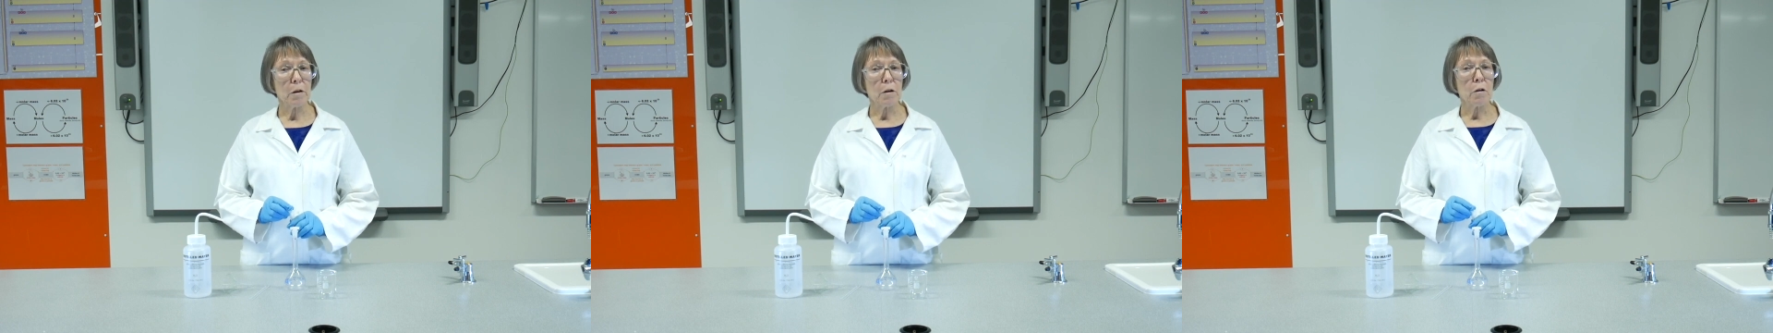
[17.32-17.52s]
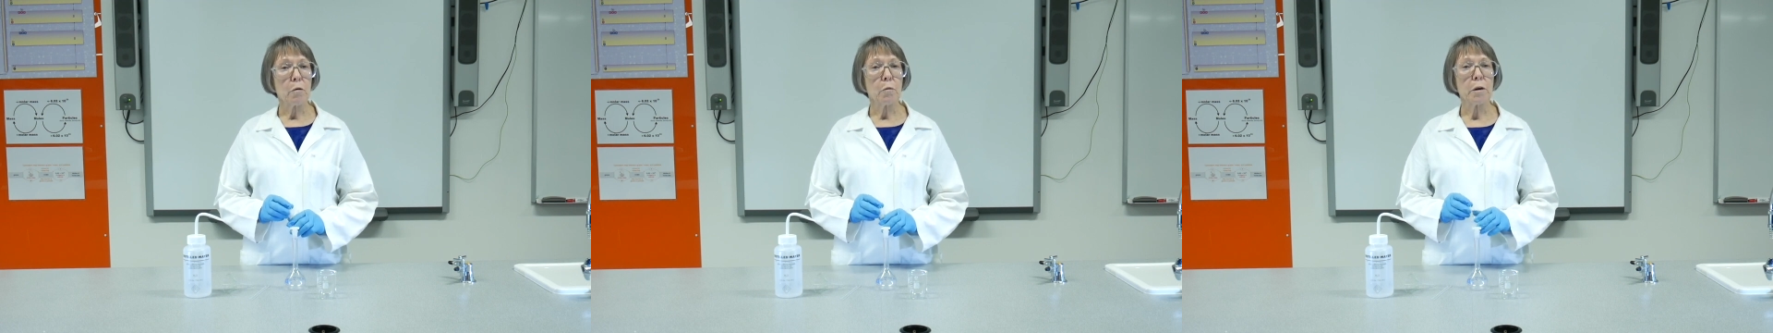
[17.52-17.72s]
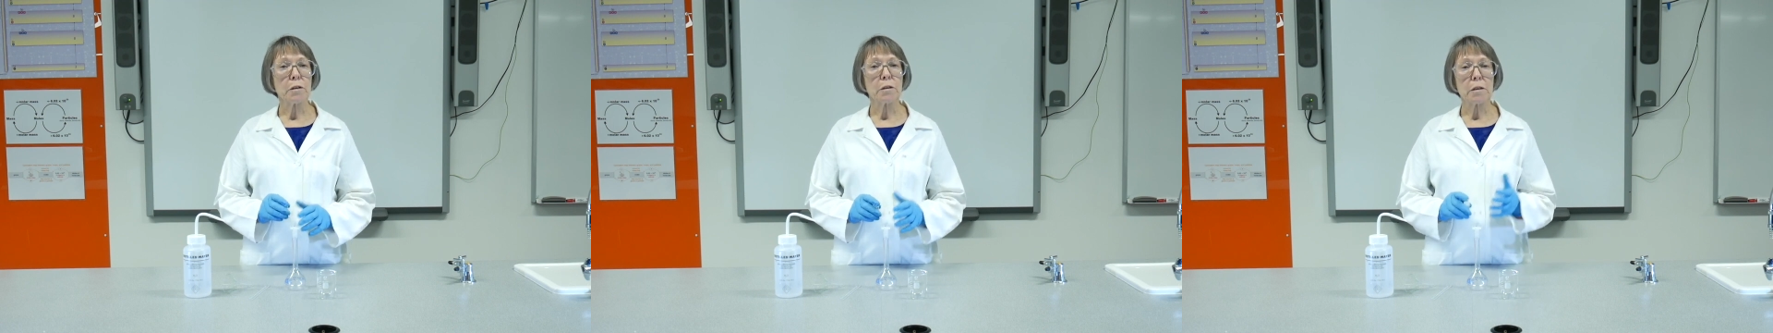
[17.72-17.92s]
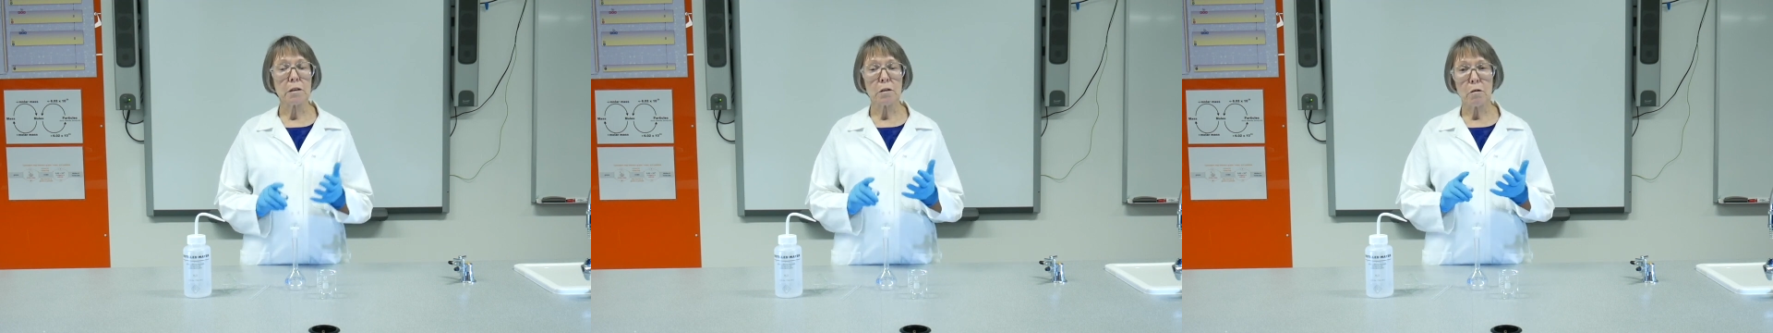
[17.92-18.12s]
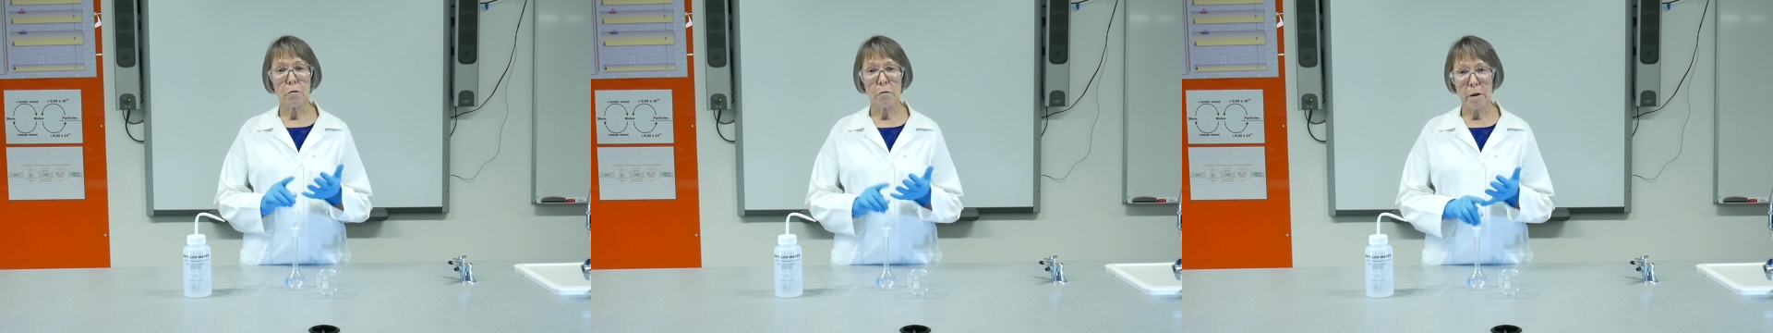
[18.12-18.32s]
which does
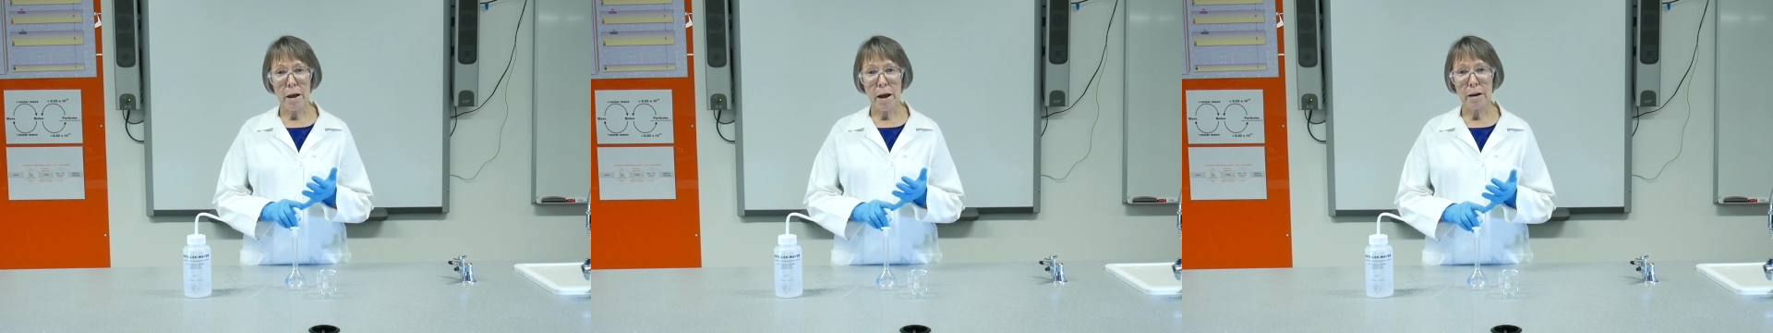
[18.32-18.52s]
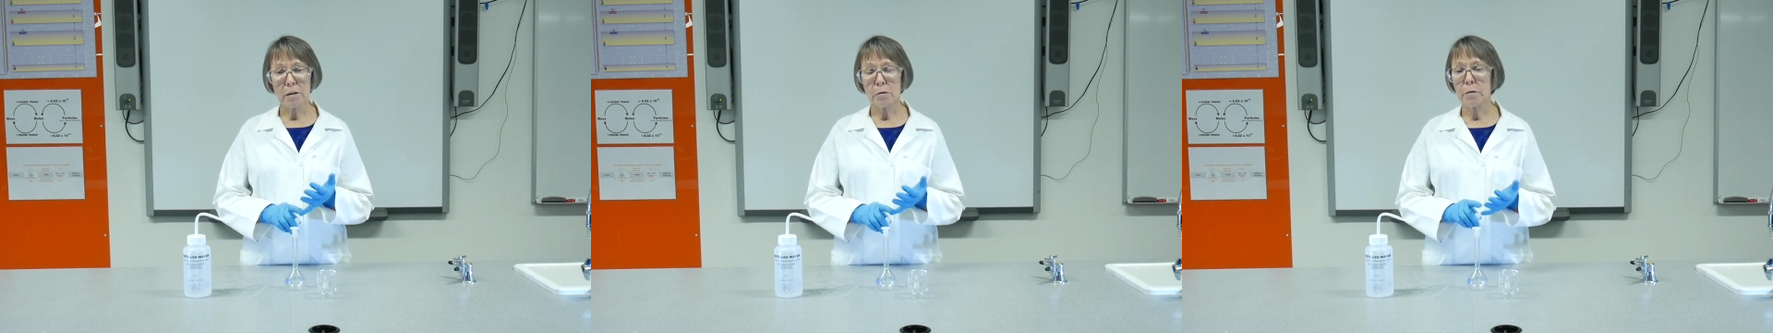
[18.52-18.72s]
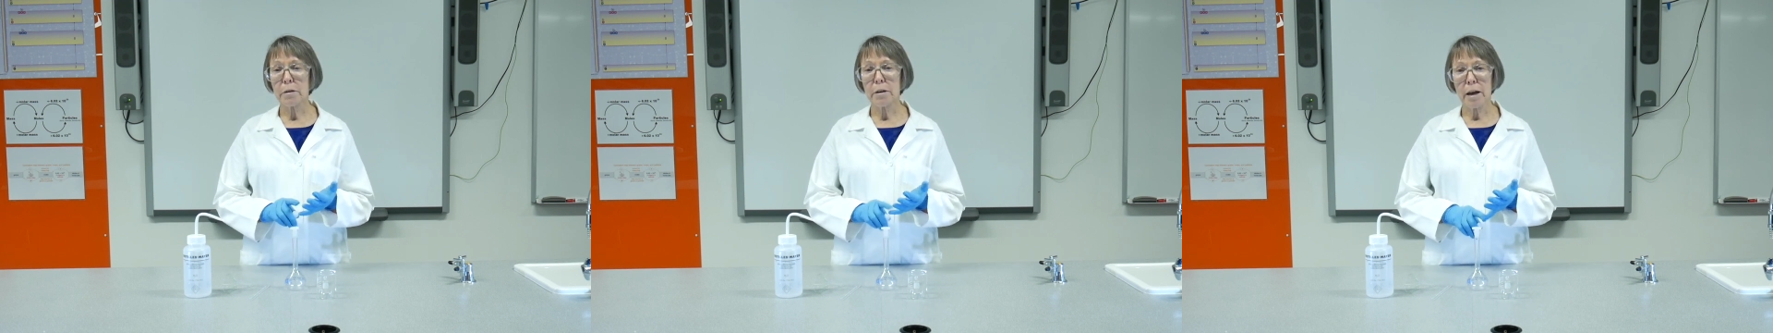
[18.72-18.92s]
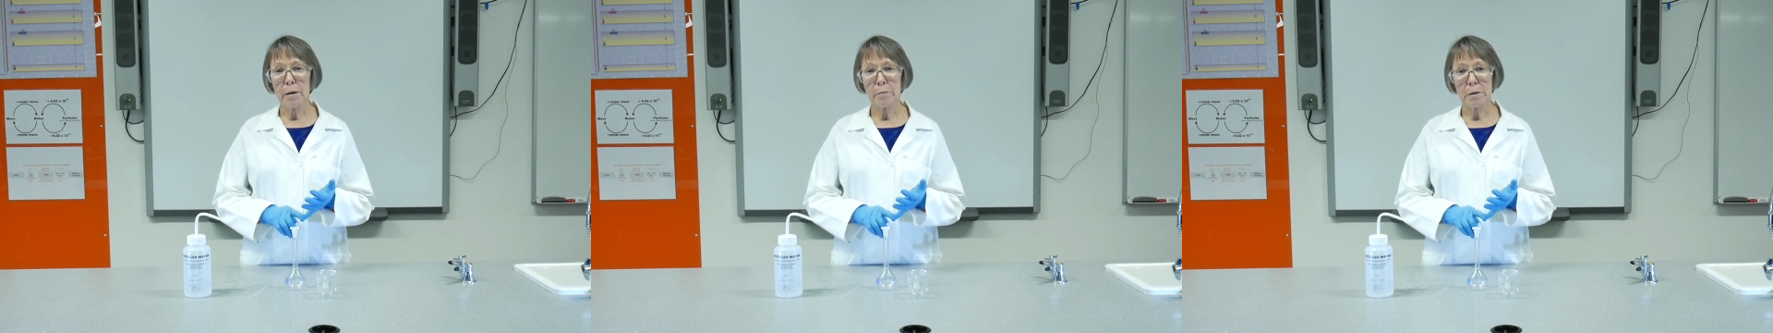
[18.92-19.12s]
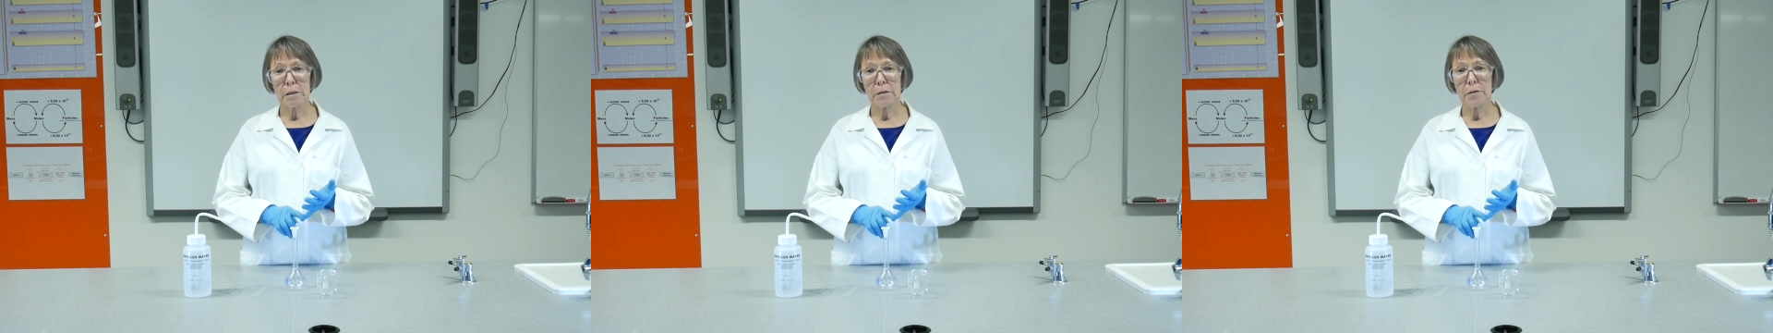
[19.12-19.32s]
not react with the
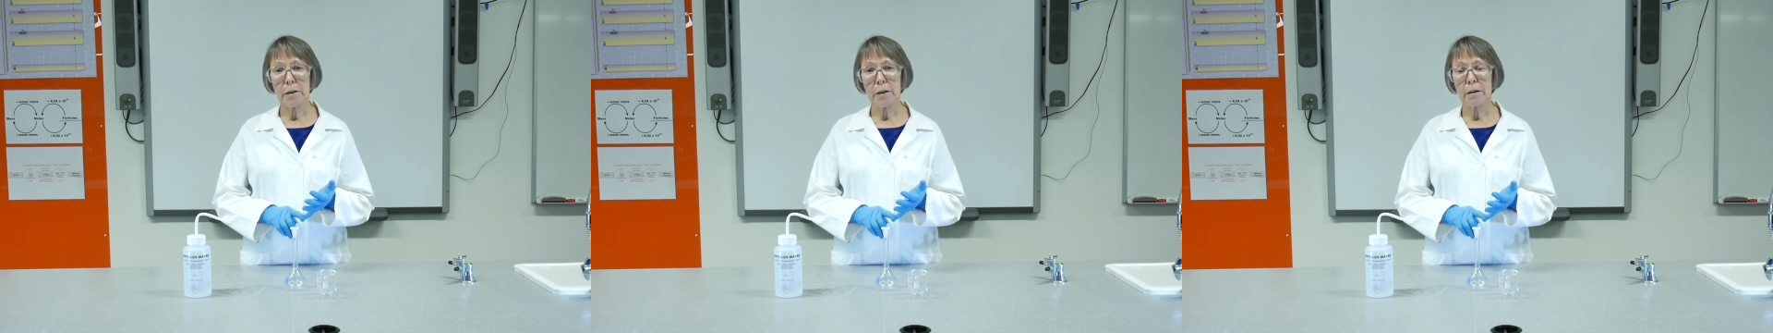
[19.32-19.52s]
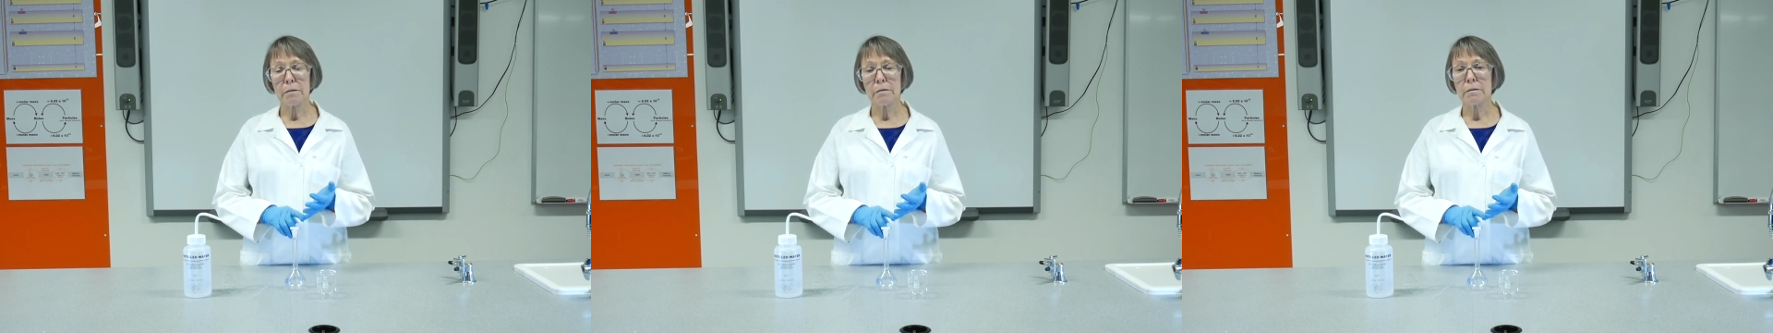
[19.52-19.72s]
atmosphere,